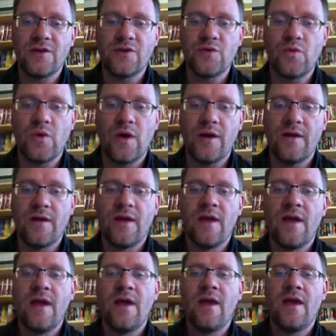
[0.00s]
to 1.
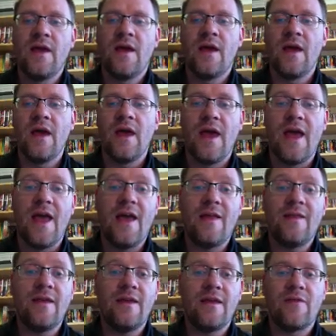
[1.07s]

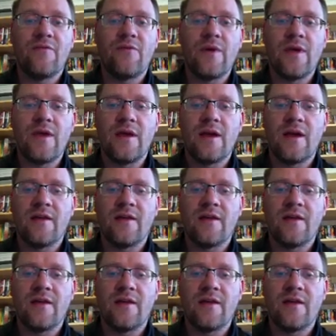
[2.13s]
And if we